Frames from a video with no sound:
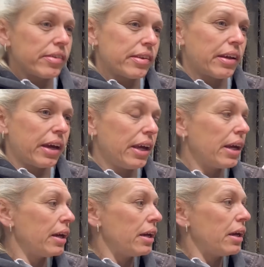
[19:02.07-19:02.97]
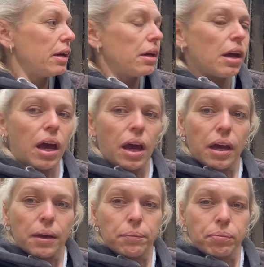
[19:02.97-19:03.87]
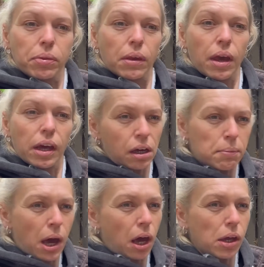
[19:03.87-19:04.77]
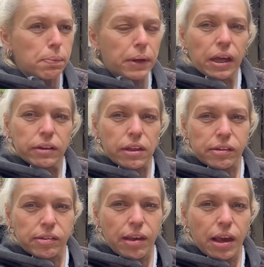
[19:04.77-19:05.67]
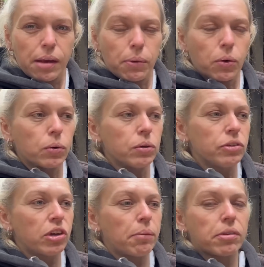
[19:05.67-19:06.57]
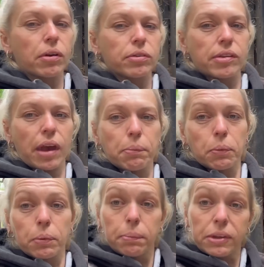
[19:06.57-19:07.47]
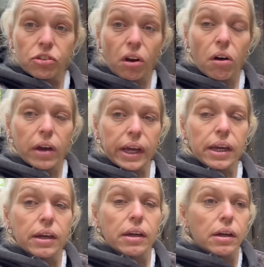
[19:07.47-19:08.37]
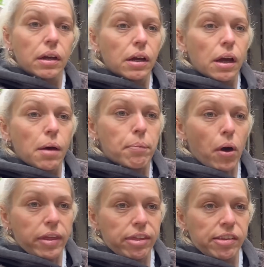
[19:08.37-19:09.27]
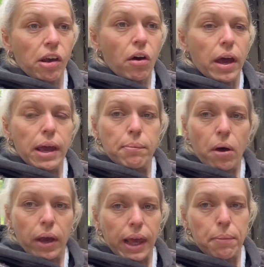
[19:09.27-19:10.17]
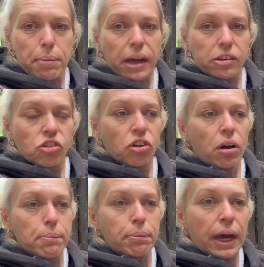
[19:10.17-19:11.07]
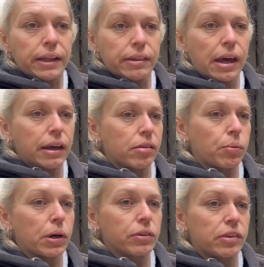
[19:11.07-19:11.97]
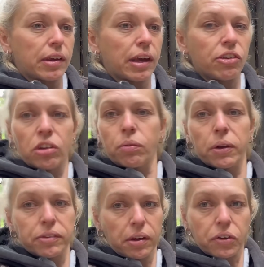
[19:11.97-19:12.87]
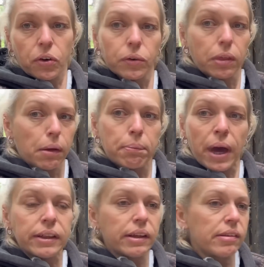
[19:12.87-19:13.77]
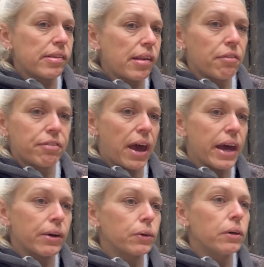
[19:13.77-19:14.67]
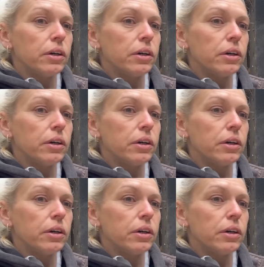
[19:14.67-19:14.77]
today. And I'm hoping that stable, Champ's old stable, will be dry by the time I get back to try and paint that as well today. Just whilst I've got all the painting stuff out,